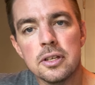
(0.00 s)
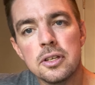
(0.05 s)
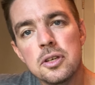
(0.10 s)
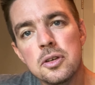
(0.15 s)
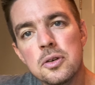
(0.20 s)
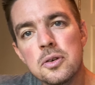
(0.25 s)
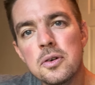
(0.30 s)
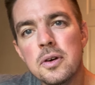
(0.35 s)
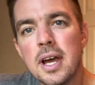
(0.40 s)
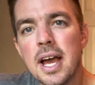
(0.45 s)

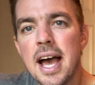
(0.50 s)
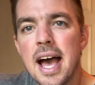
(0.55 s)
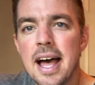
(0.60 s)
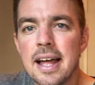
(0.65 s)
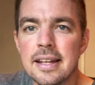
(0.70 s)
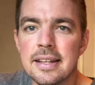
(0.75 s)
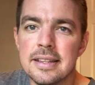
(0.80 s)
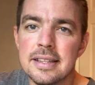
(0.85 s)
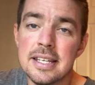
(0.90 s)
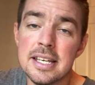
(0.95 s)
you
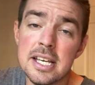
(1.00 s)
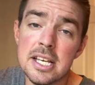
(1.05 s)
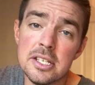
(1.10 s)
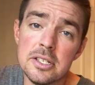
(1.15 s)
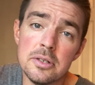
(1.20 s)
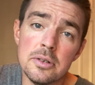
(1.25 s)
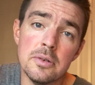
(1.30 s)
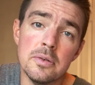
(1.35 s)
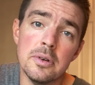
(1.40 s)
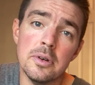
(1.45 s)
got this
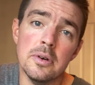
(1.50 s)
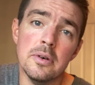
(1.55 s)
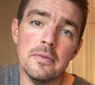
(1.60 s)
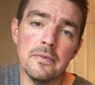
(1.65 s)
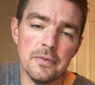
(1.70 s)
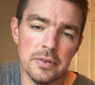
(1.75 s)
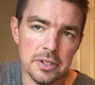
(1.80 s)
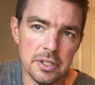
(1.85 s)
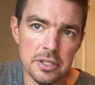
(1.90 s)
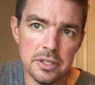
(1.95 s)
room
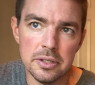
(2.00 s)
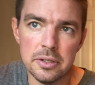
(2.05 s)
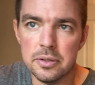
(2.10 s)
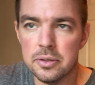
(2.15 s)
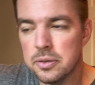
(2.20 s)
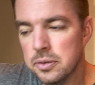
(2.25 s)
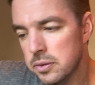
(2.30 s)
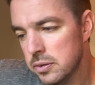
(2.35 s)
for two.